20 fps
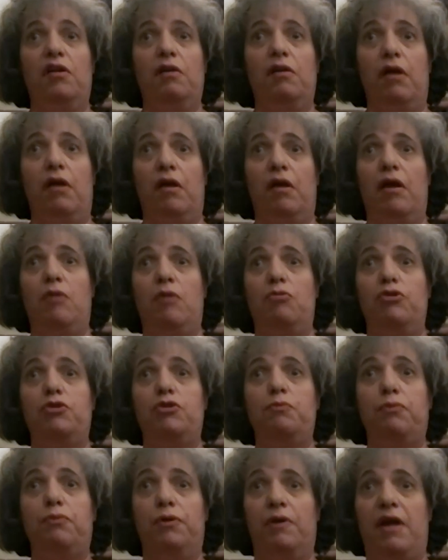and I was
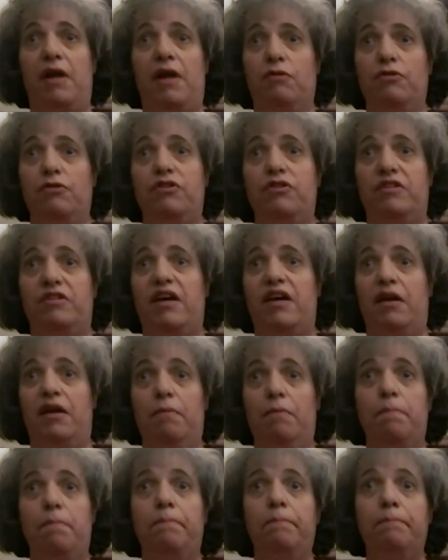pronounced dead.
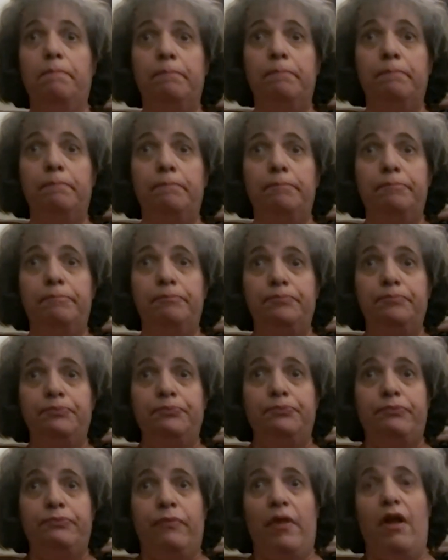
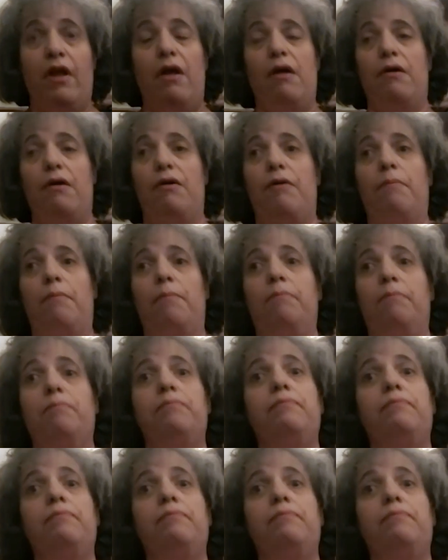Um,